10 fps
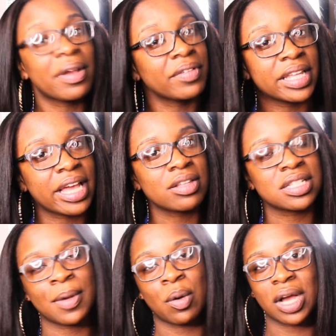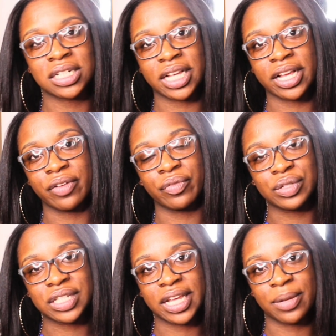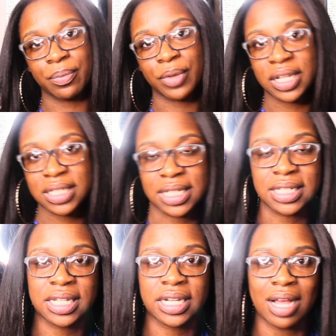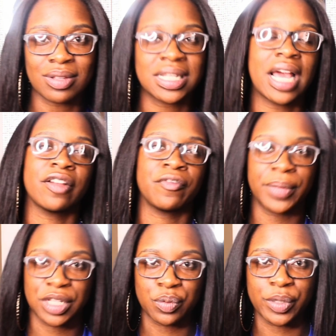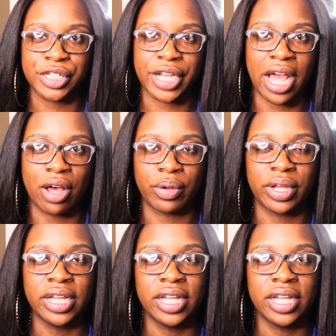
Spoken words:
everything else in my wash day routine consistent outside of me switching out